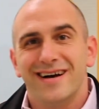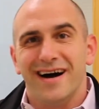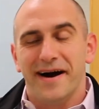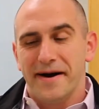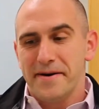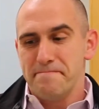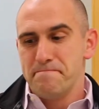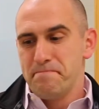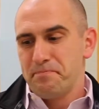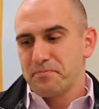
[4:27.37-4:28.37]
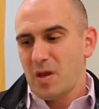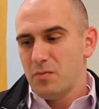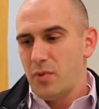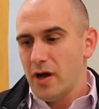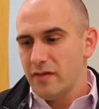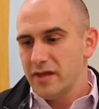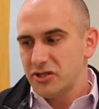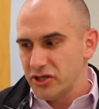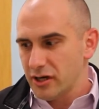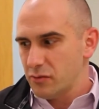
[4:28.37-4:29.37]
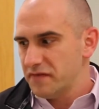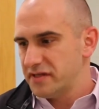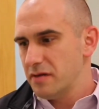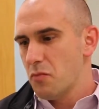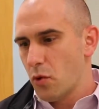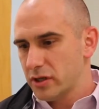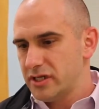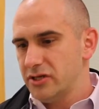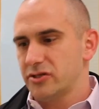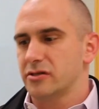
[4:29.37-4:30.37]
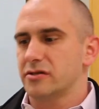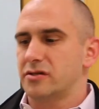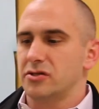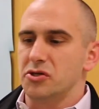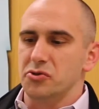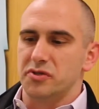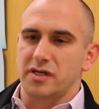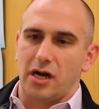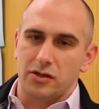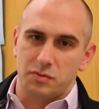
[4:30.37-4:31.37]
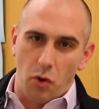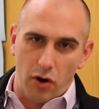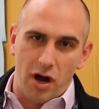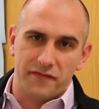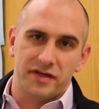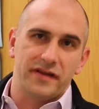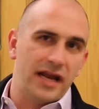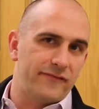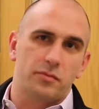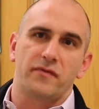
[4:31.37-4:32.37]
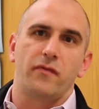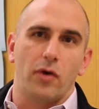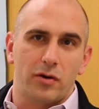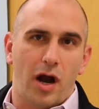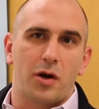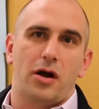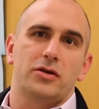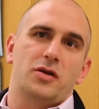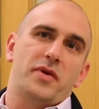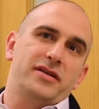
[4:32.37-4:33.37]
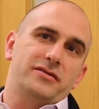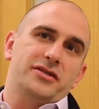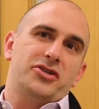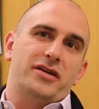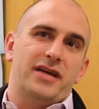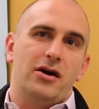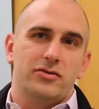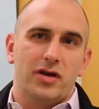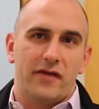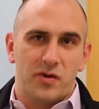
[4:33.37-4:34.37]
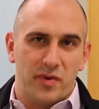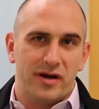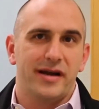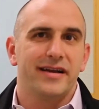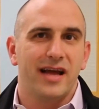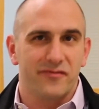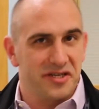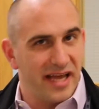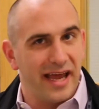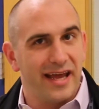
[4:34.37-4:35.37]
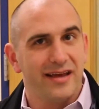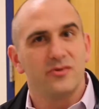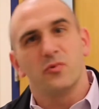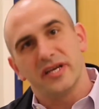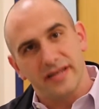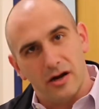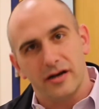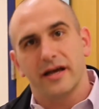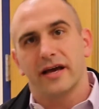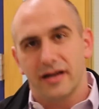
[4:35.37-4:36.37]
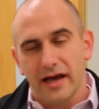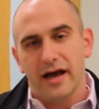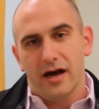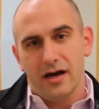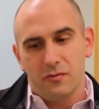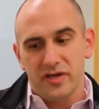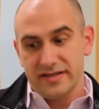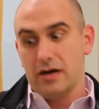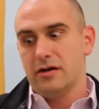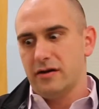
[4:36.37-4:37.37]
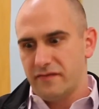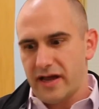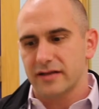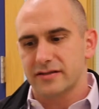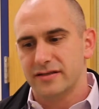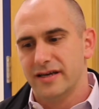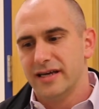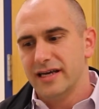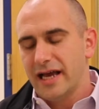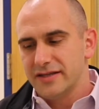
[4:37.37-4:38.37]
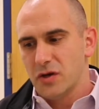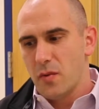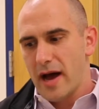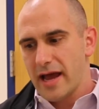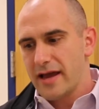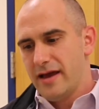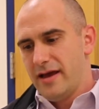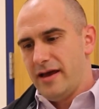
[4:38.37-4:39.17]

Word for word: Um, but this year we've seen more teachers use the carts more often than ever before. Our carts are basically checked out every period, every day, weeks out in, ahead, uh, weeks out in advance. And so by